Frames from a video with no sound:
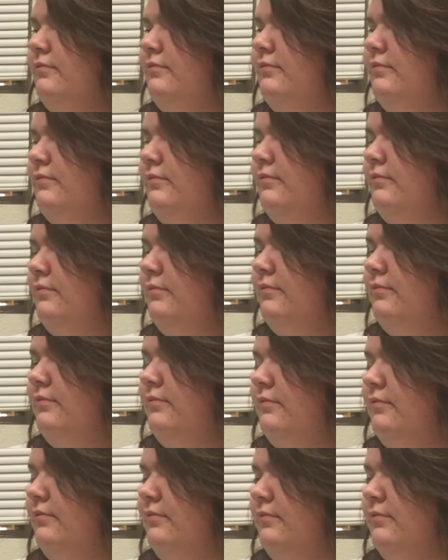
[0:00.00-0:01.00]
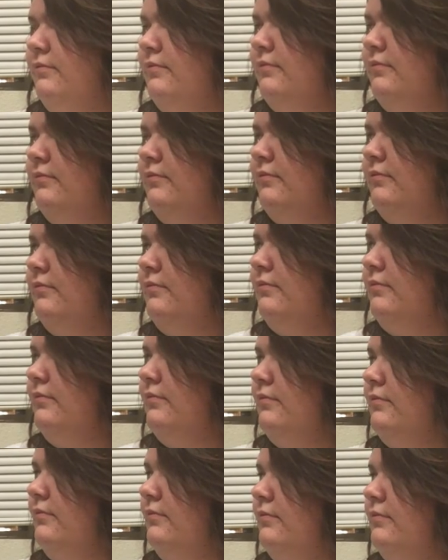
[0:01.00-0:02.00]

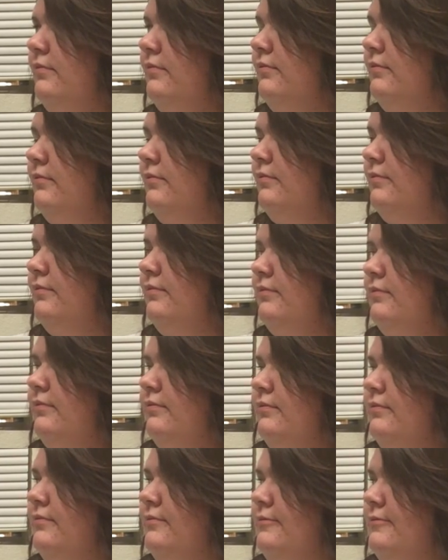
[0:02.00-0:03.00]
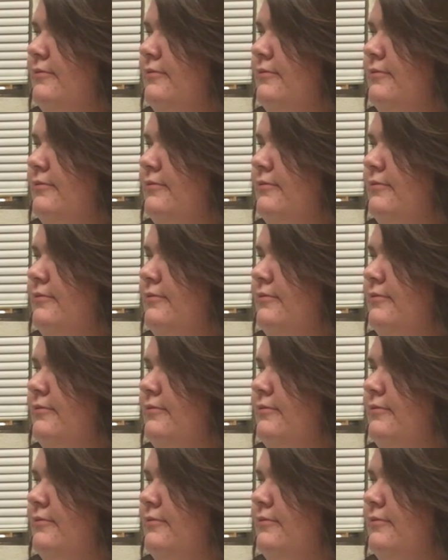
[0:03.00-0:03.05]
This person isn't speaking.